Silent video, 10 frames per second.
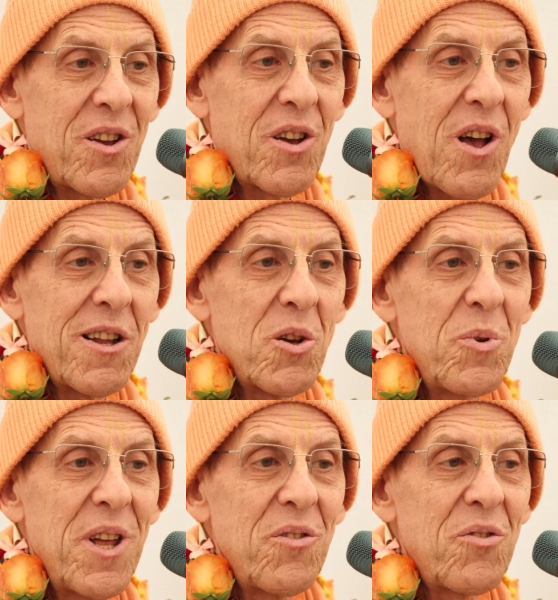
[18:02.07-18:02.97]
Kala
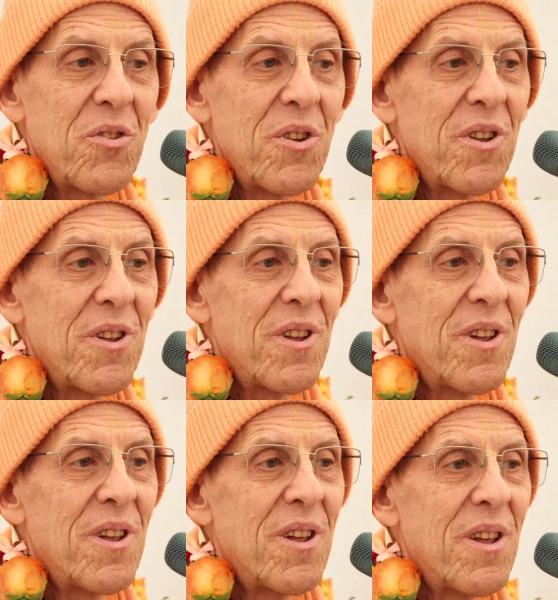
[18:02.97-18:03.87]
means
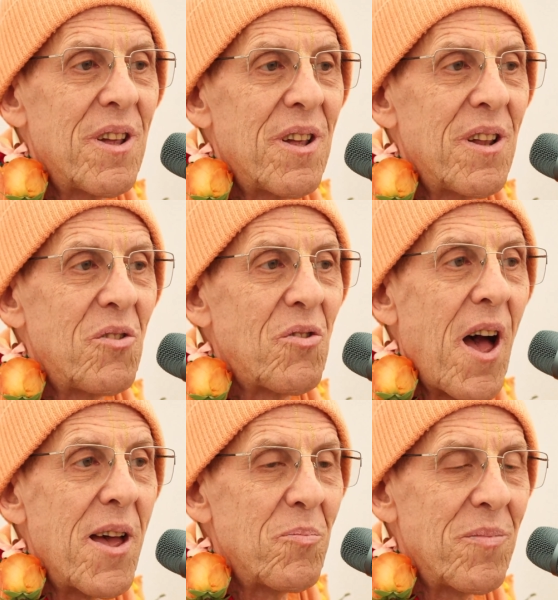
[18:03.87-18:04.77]

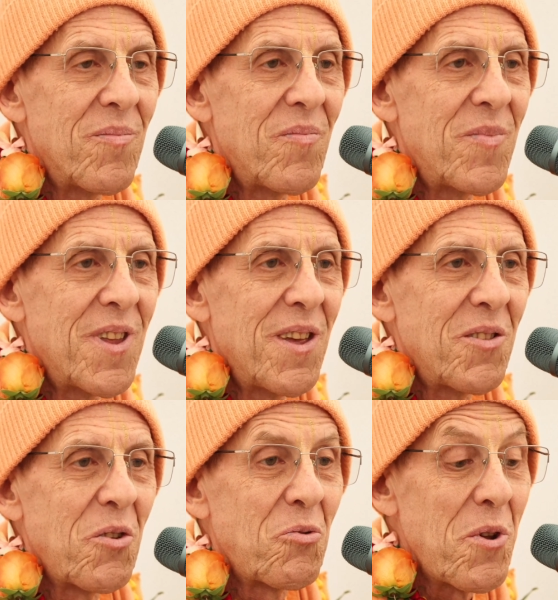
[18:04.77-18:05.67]
time.
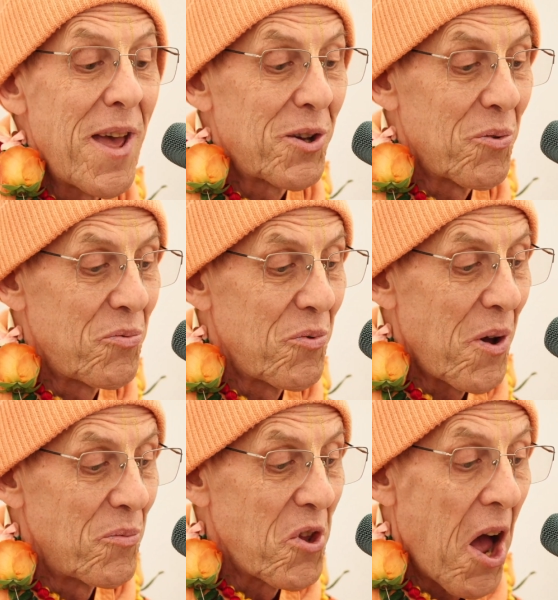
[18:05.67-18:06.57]
The snake
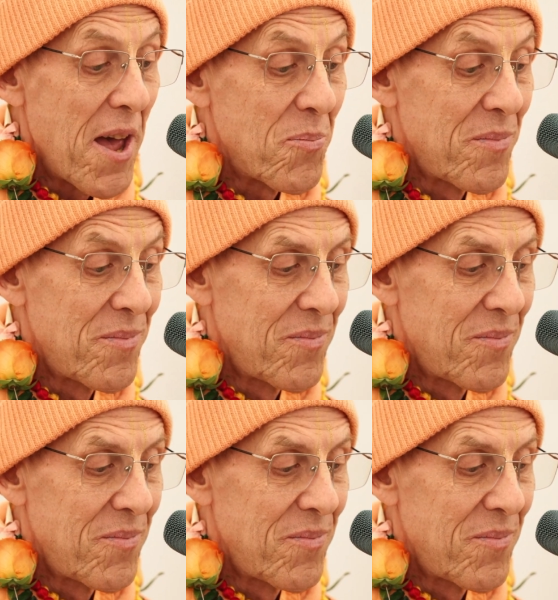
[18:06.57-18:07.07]
of time.